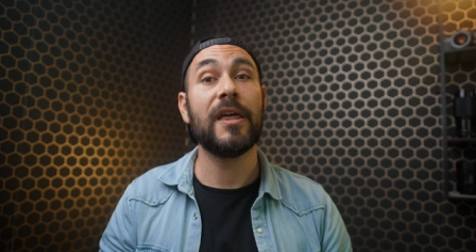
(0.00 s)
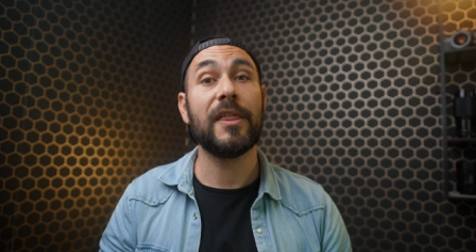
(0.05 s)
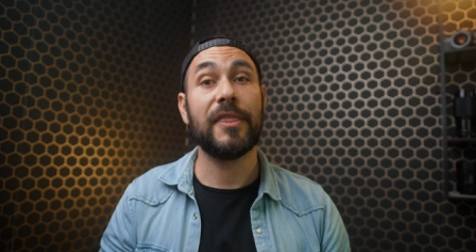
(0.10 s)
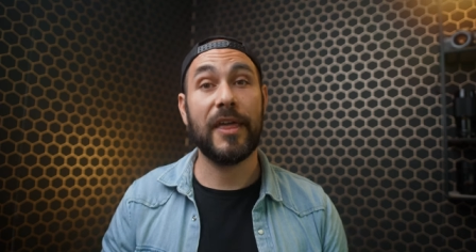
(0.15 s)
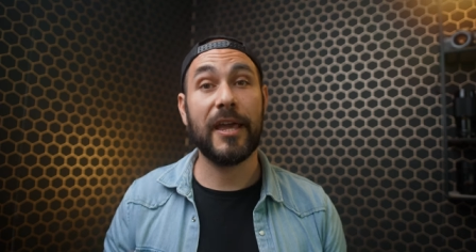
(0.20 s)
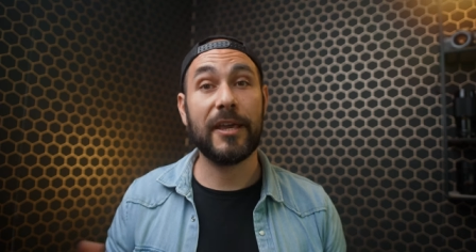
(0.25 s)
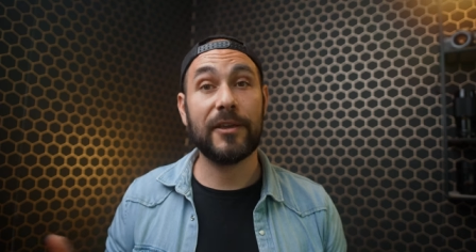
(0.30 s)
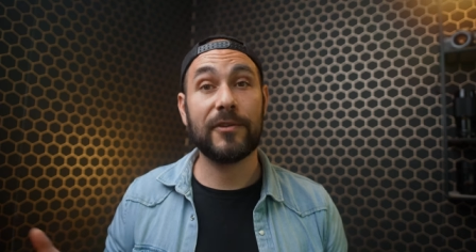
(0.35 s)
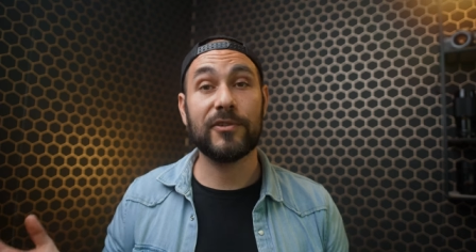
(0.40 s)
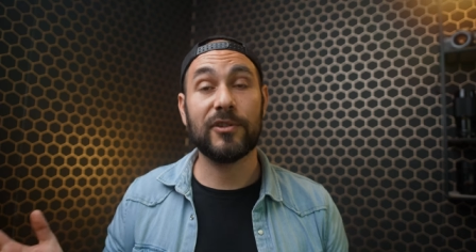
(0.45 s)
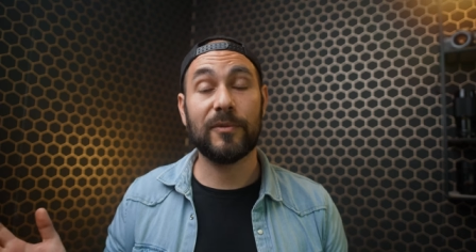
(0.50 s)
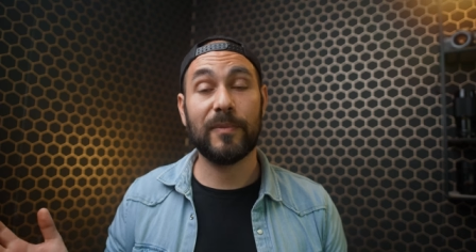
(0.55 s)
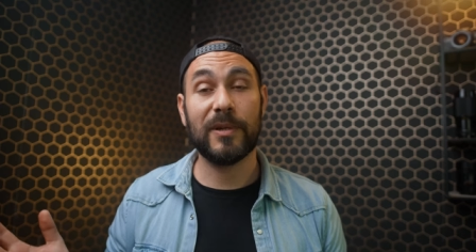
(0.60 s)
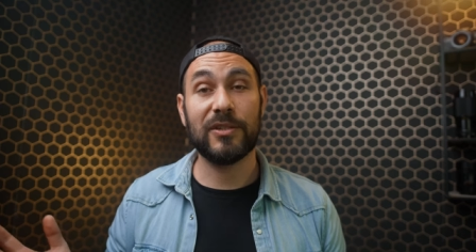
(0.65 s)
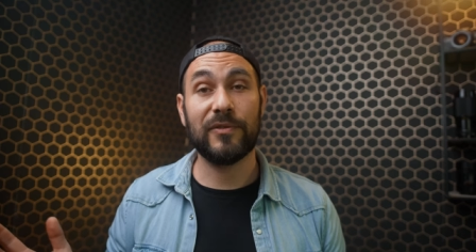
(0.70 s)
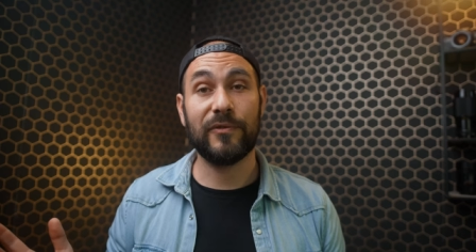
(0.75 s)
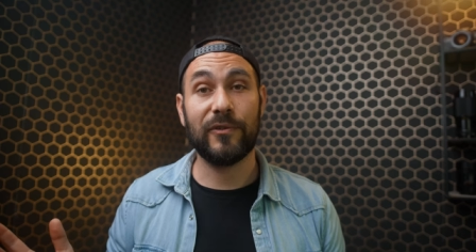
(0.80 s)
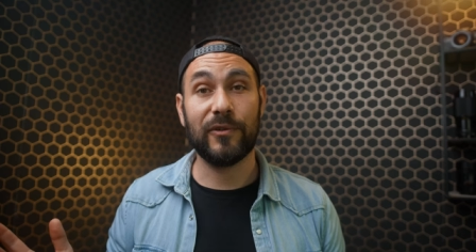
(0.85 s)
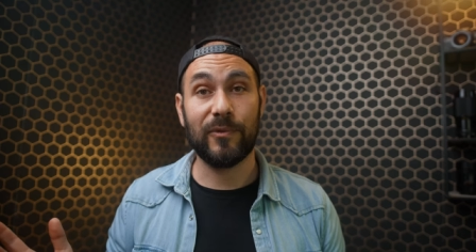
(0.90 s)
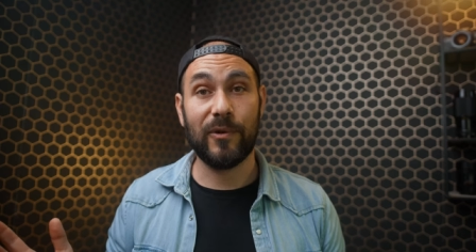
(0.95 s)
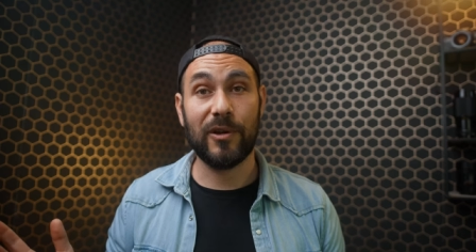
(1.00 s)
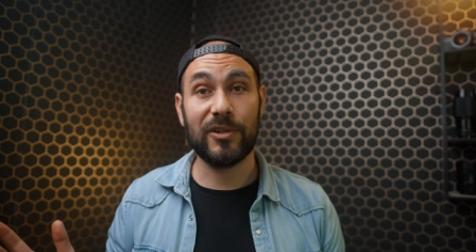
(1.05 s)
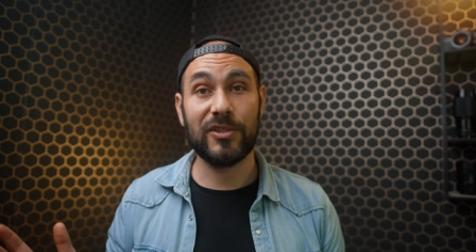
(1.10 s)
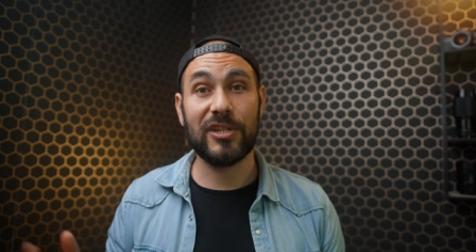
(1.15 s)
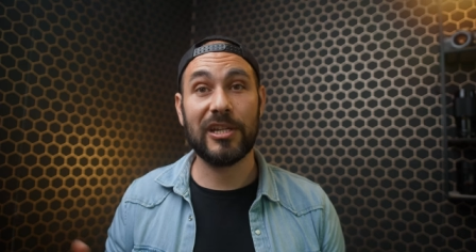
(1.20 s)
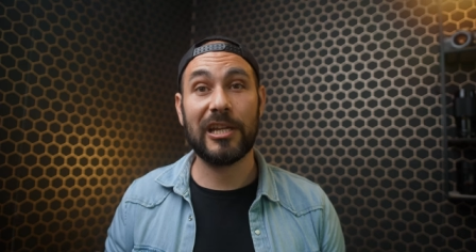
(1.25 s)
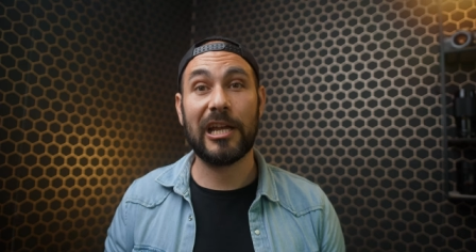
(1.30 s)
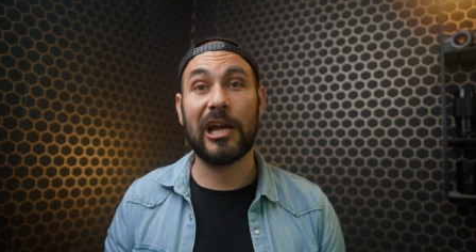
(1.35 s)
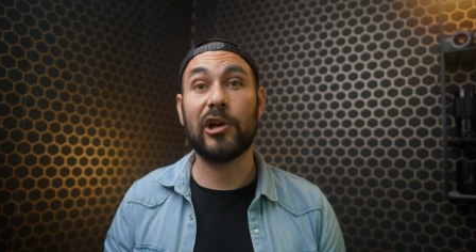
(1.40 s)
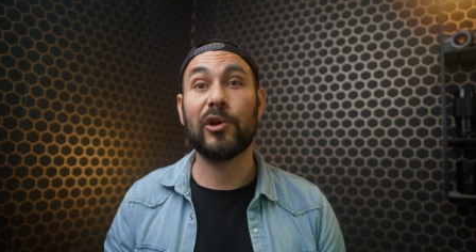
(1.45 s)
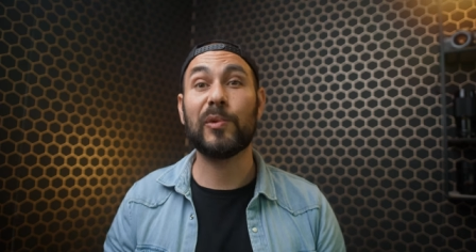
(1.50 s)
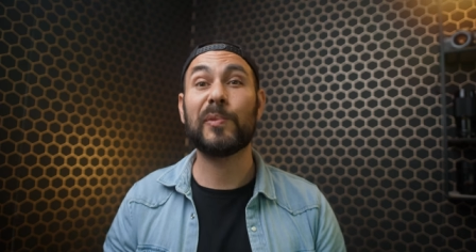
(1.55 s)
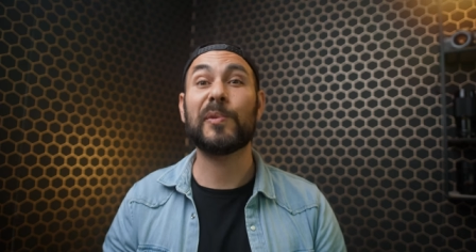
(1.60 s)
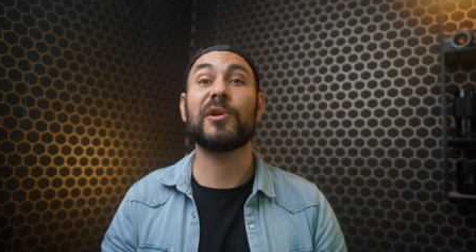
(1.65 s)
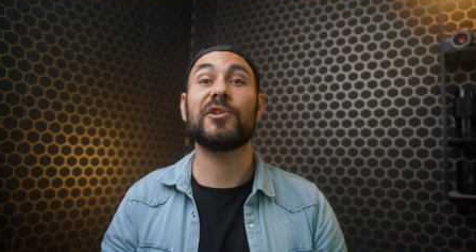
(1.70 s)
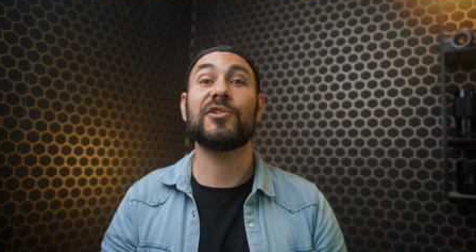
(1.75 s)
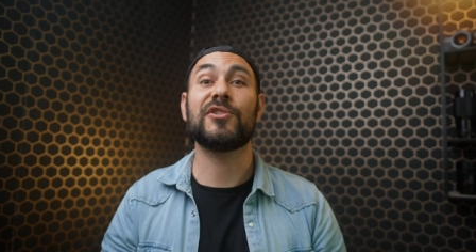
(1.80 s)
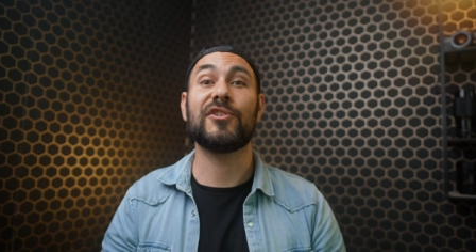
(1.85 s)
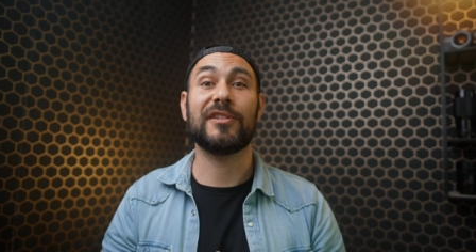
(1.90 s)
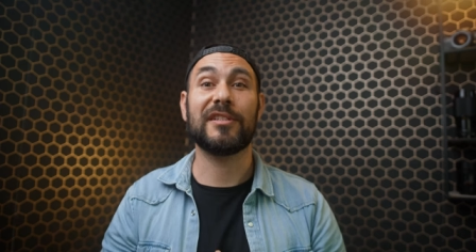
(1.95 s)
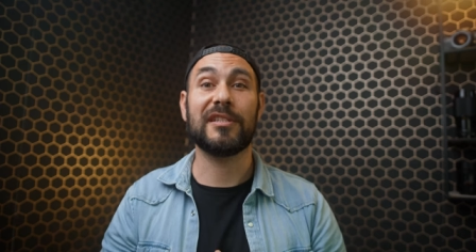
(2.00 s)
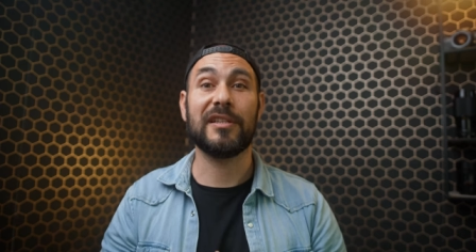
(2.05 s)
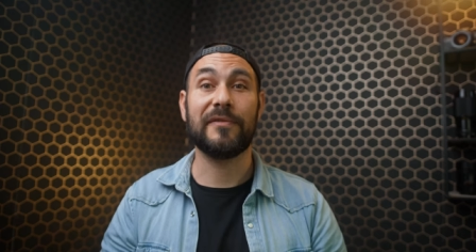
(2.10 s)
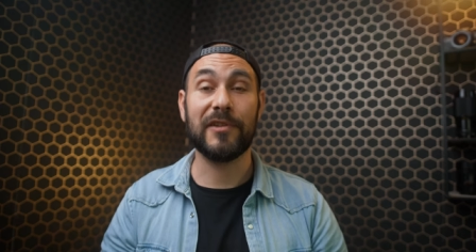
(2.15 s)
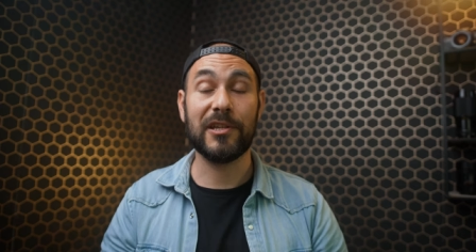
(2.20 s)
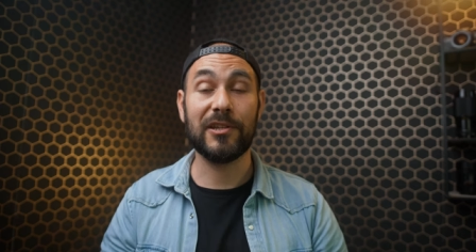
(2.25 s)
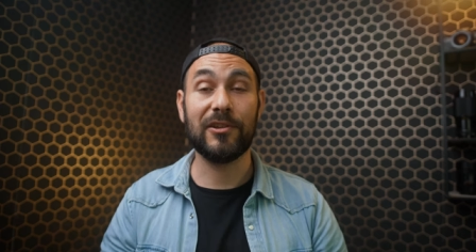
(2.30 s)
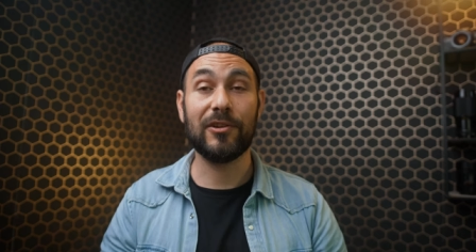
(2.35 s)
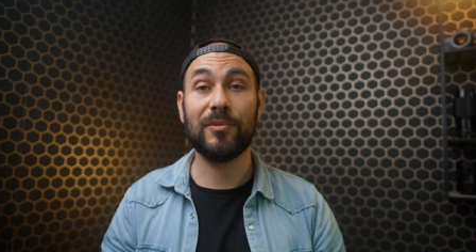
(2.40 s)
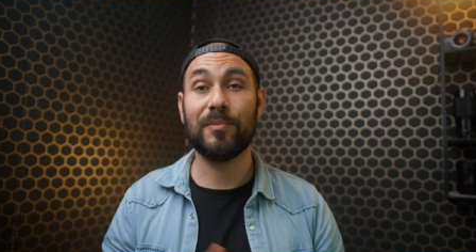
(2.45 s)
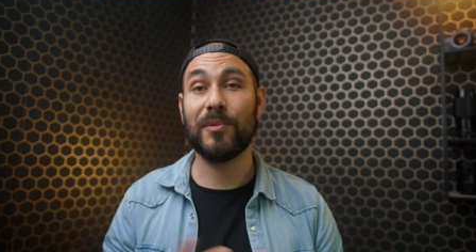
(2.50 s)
Thank you so much for watching. I hope you enjoyed the video,